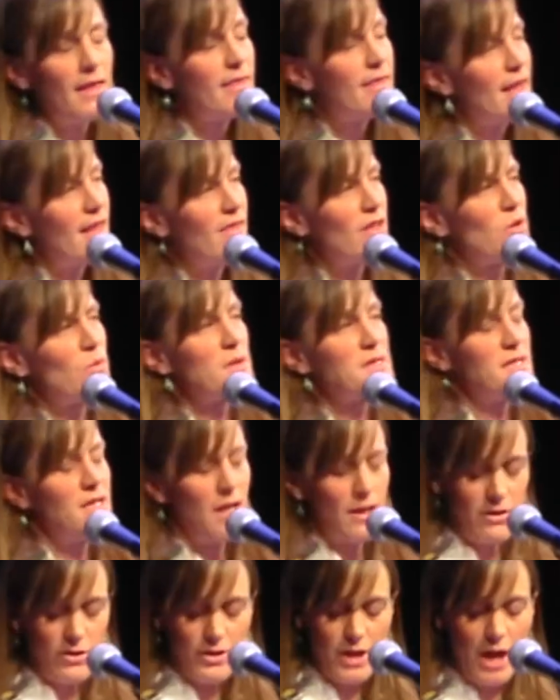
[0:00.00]
Then there was
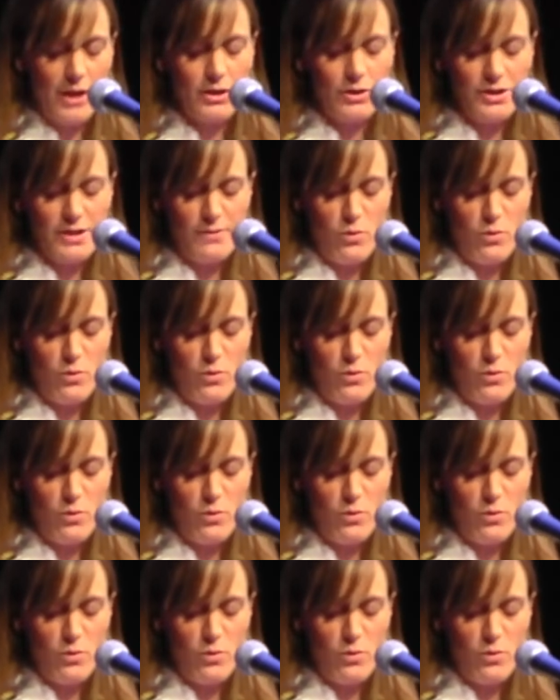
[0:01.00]
another doctor's